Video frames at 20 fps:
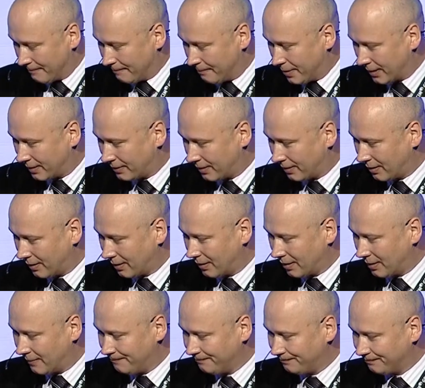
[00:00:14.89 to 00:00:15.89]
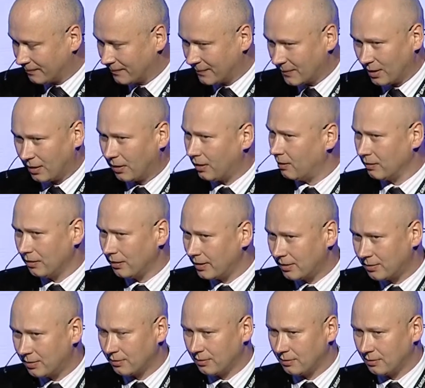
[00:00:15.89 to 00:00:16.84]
But only